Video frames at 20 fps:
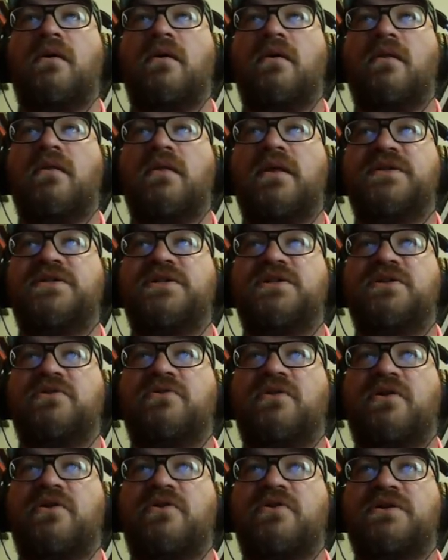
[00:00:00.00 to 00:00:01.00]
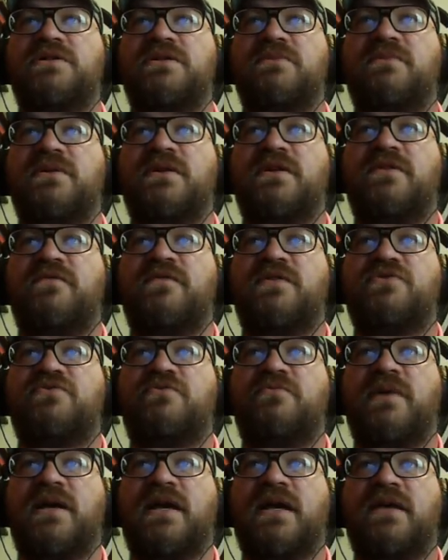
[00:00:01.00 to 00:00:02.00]
Leeches no longer exhibit
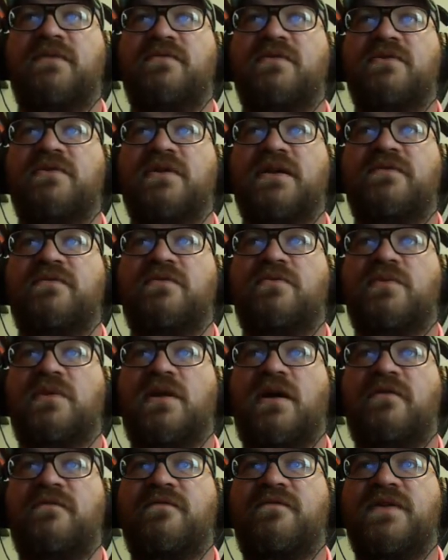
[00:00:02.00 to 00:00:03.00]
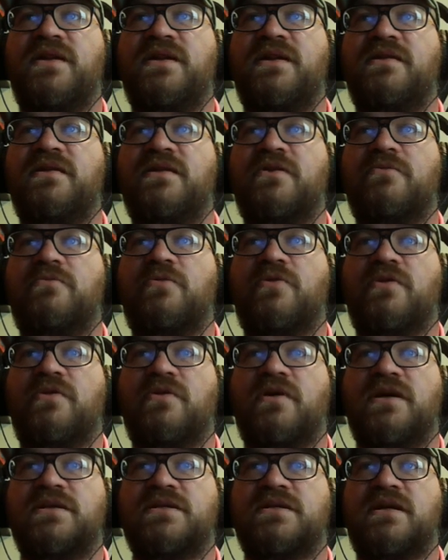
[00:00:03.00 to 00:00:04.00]
individual behavior, even when not feeding. They are
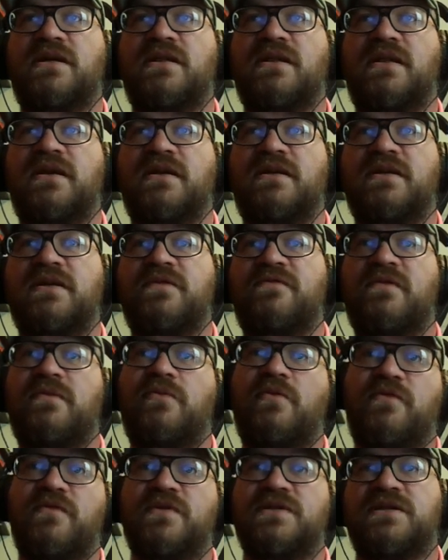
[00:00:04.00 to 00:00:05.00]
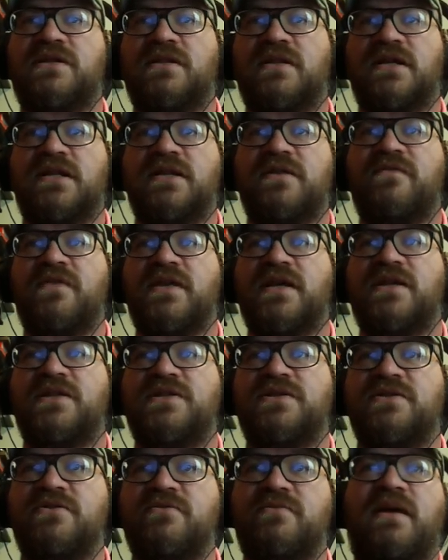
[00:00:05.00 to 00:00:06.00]
more as a collective. They move as a collective. They
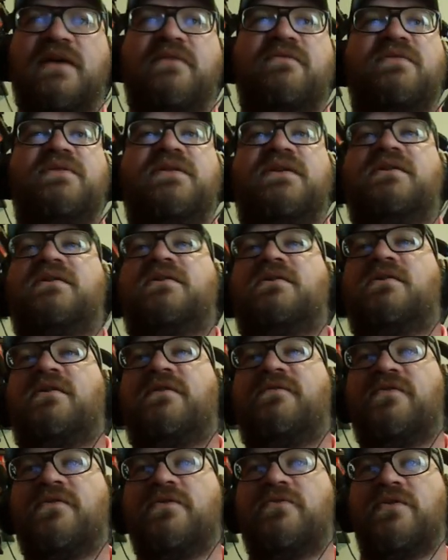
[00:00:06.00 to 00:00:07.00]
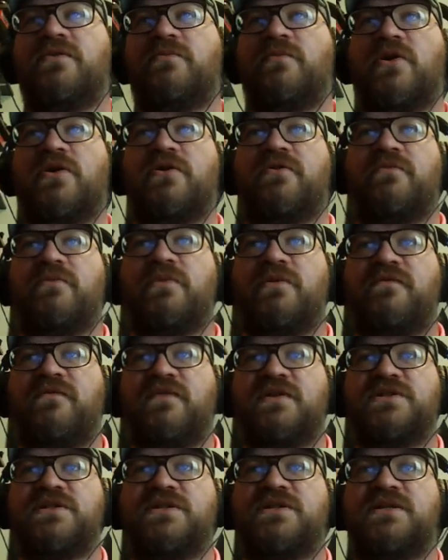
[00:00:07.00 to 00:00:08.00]
consume everything I offer with remarkable
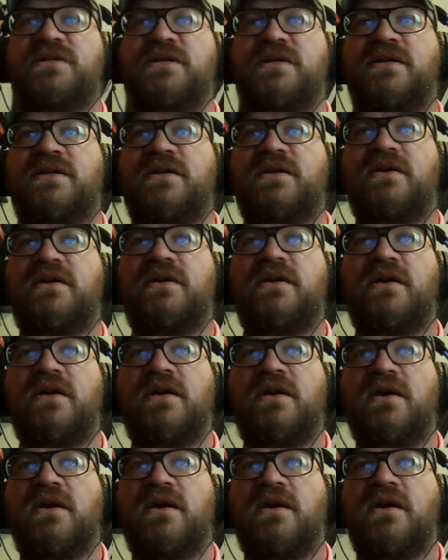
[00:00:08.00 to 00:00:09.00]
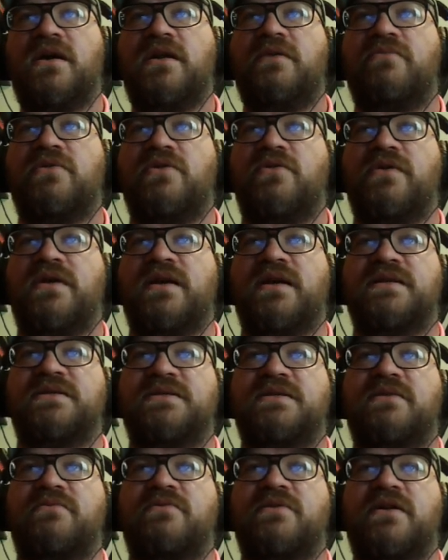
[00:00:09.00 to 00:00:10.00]
efficiency. An employee has
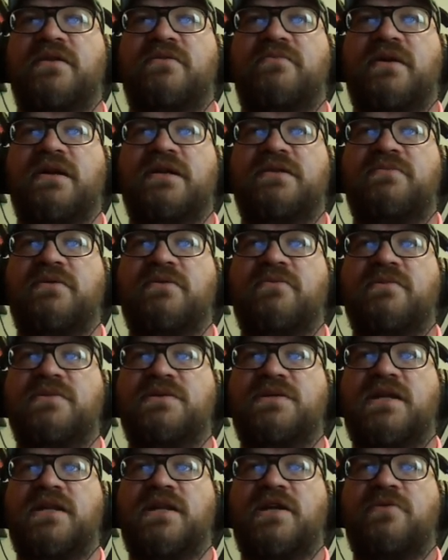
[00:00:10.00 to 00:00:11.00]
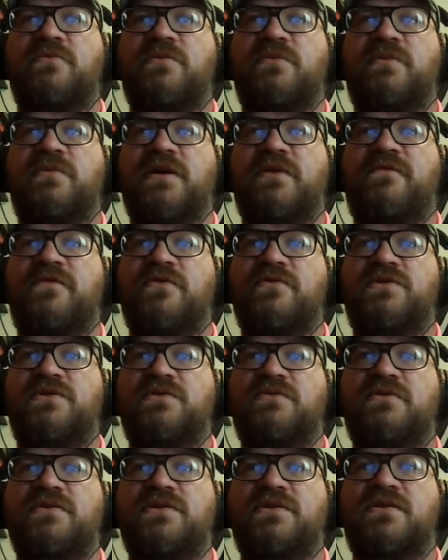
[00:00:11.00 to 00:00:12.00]
stumbled onto my experiments. Can a human be a food
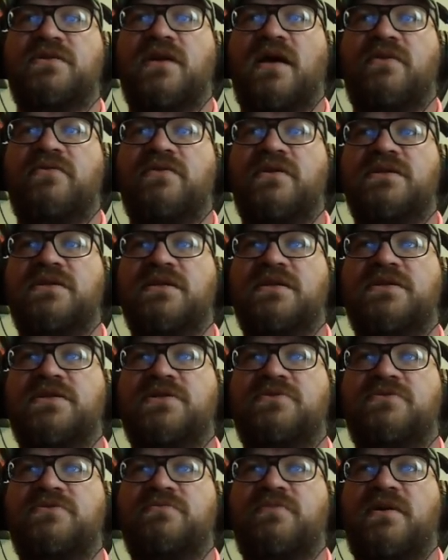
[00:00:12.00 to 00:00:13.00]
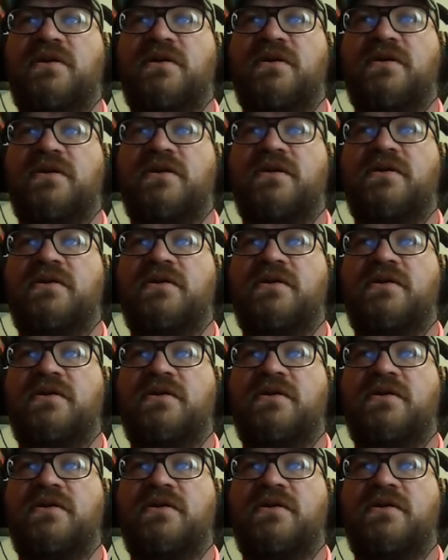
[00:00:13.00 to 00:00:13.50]
source? How will these leeches respond?